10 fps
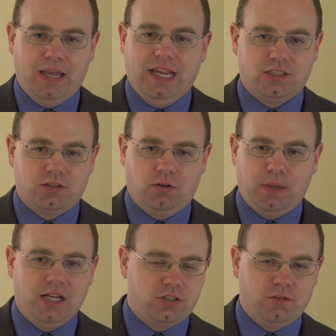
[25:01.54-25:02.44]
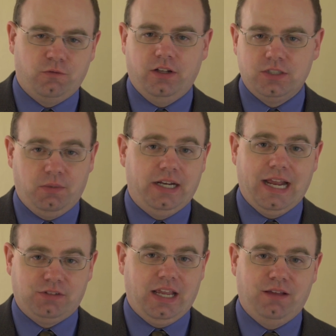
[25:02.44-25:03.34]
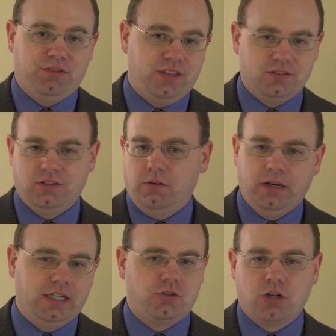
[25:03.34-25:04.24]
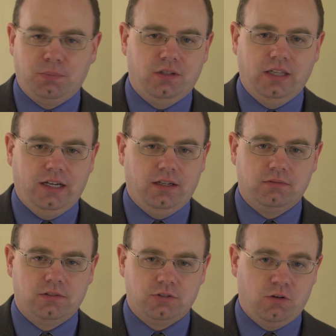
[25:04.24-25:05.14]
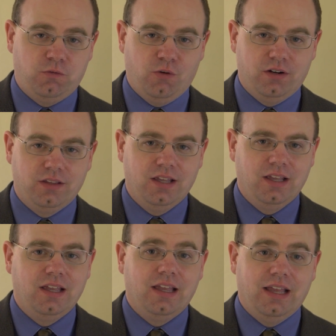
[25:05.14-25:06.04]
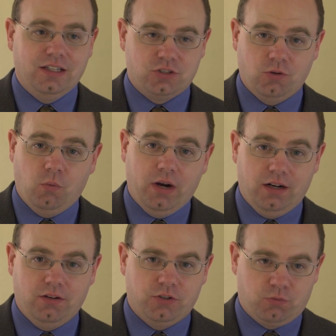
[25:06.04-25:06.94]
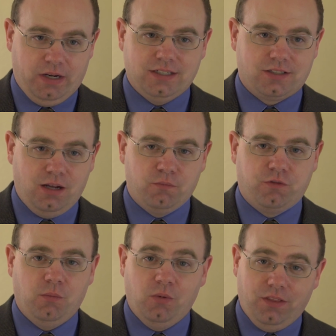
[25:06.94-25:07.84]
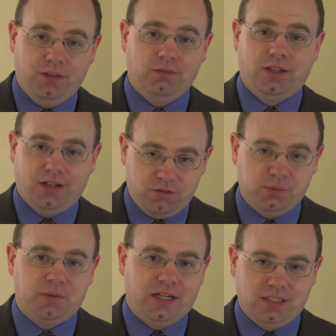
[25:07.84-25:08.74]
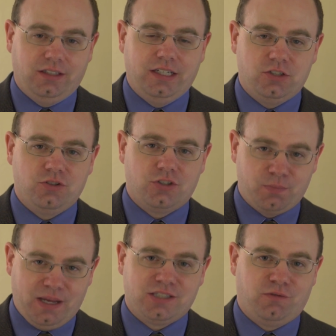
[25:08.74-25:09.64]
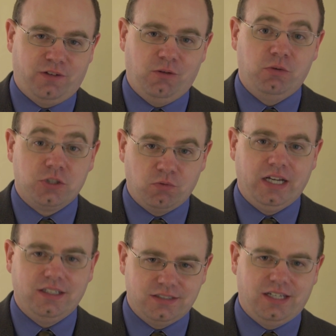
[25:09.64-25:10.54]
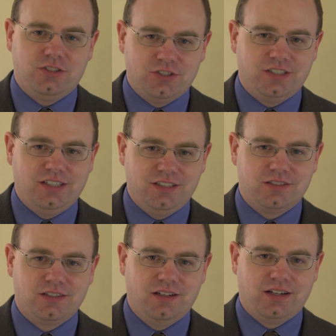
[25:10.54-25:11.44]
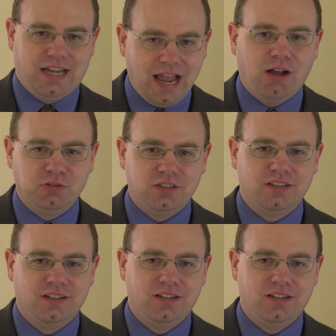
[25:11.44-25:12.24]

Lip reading: banks or pension funds might have to have things that are rated AAA, and so forth. And so where do those ratings come from? Well, the government regulations specify which ratings agencies count